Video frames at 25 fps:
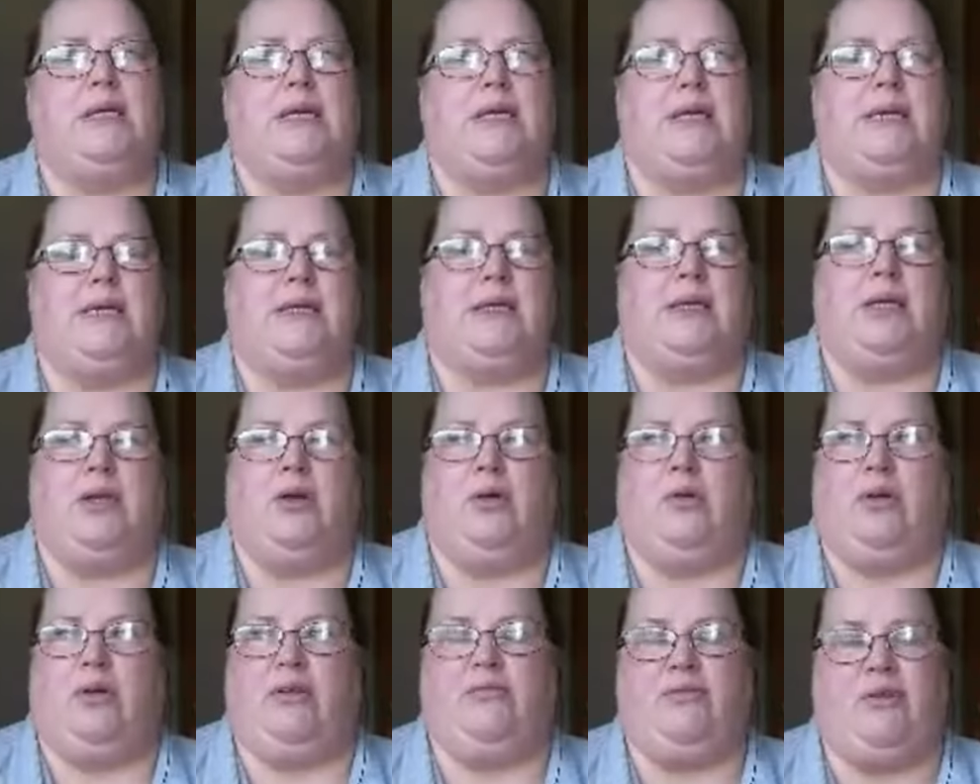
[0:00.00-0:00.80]

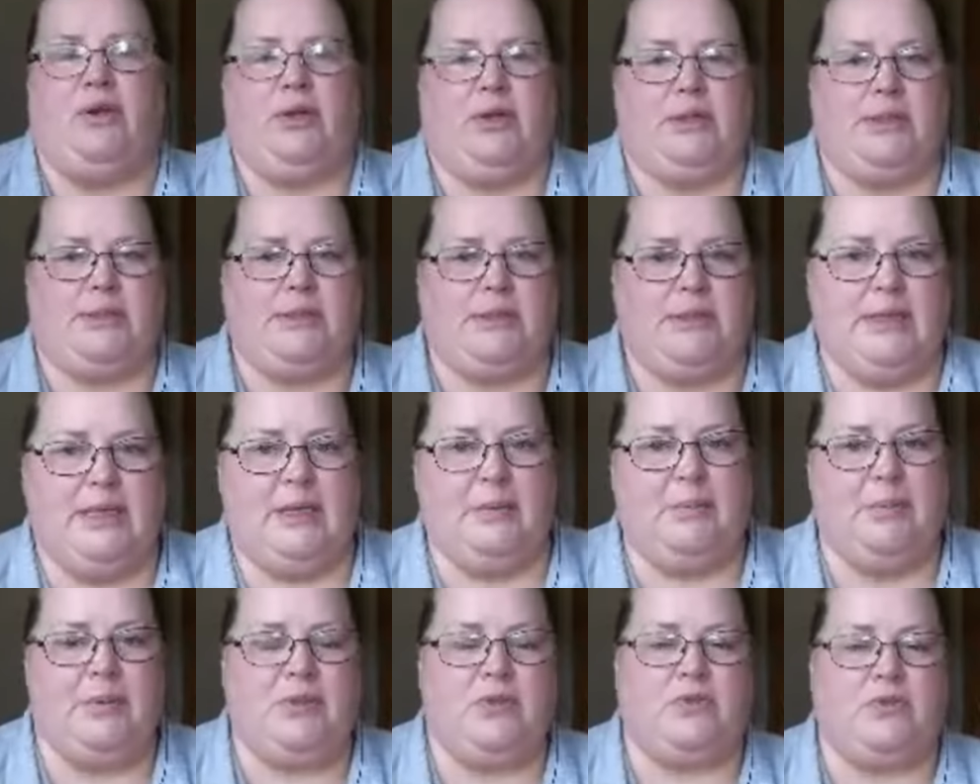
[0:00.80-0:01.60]
I fall
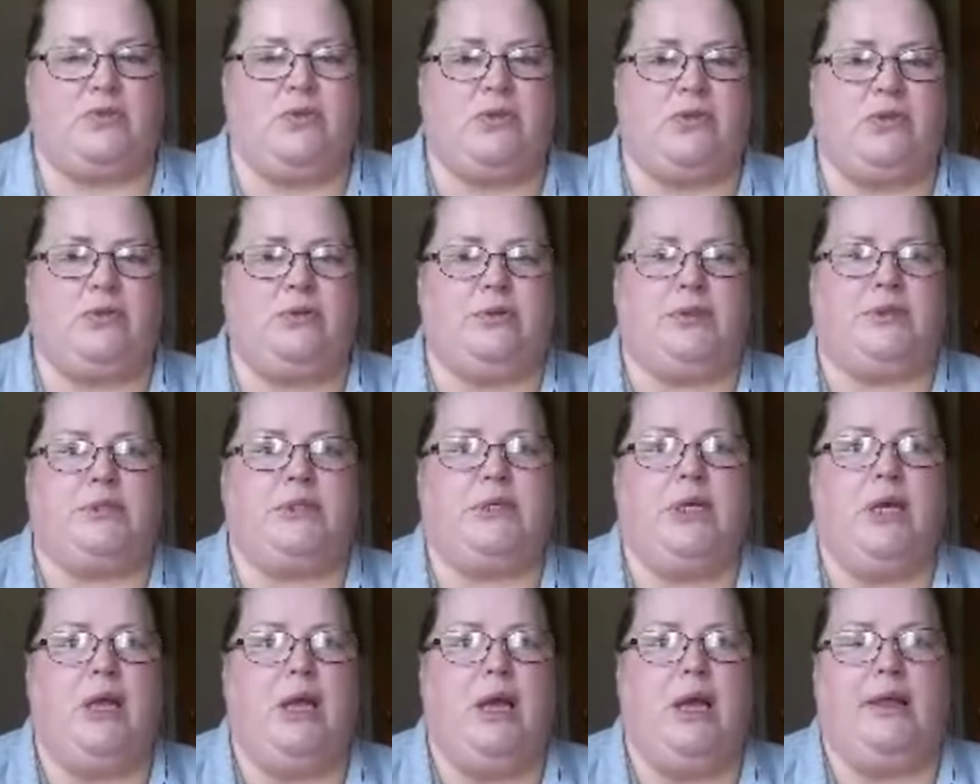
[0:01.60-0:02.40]
asleep as a
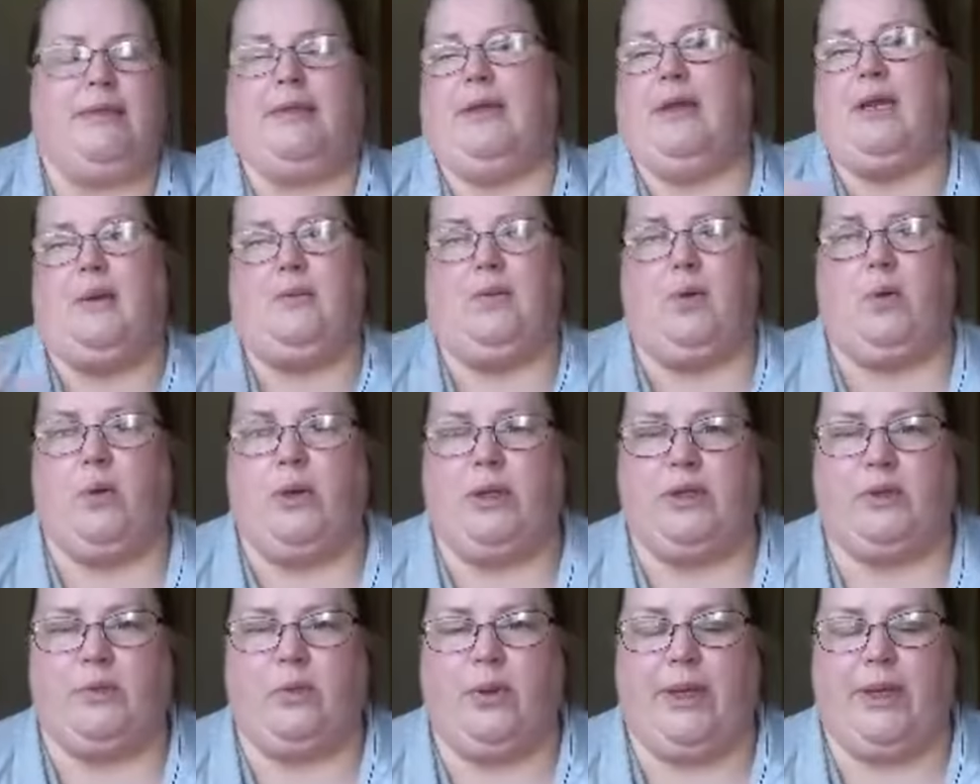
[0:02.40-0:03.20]
result, and then I'm
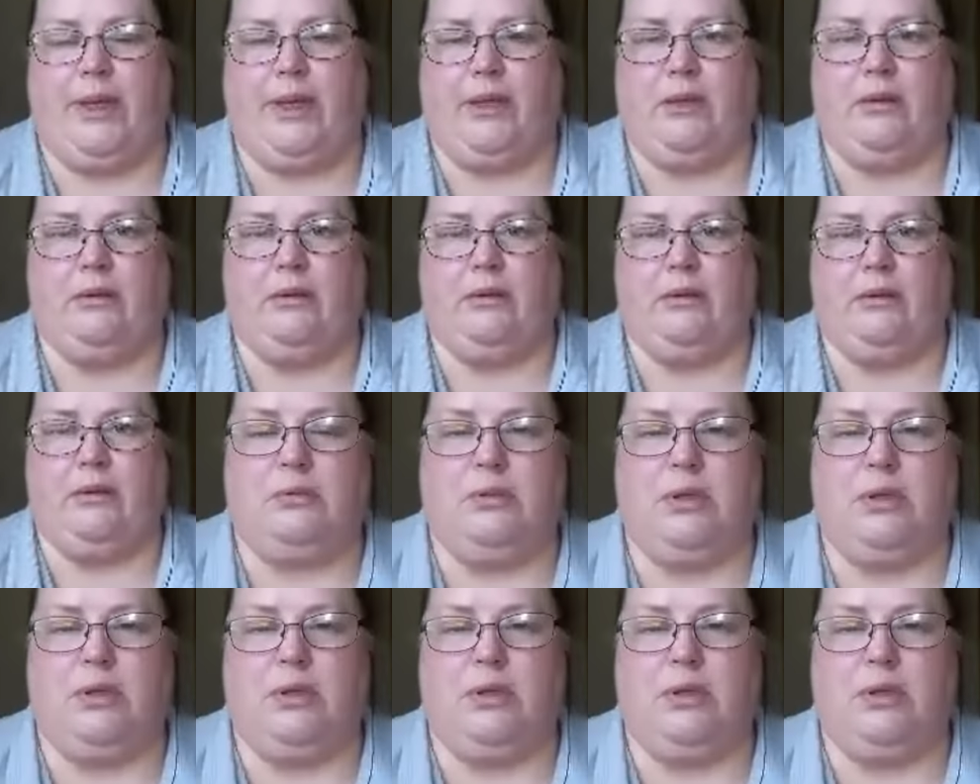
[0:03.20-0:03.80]
wide awake.